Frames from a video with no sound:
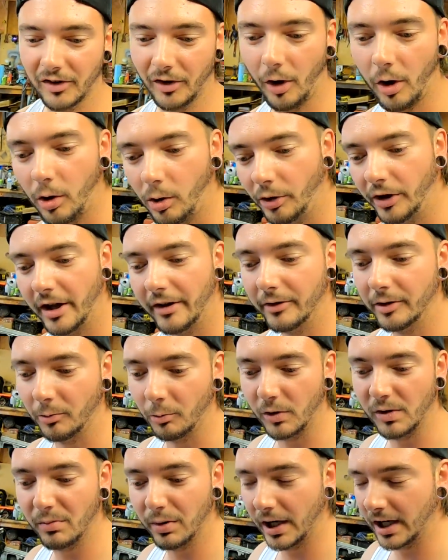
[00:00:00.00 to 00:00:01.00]
a hold of it
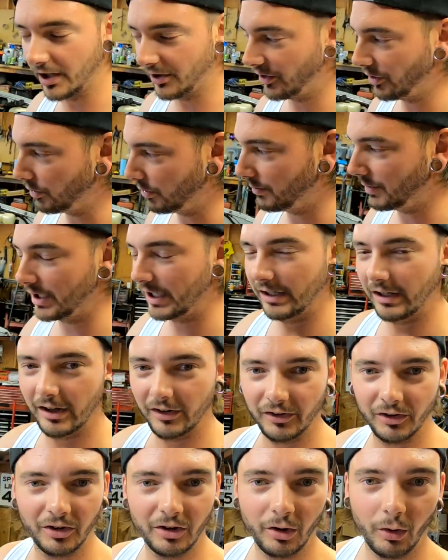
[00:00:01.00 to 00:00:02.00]
and we bring it to him and he
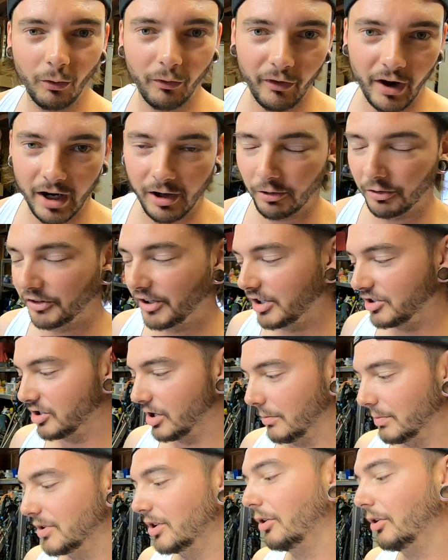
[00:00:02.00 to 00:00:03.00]
does his little final touch-up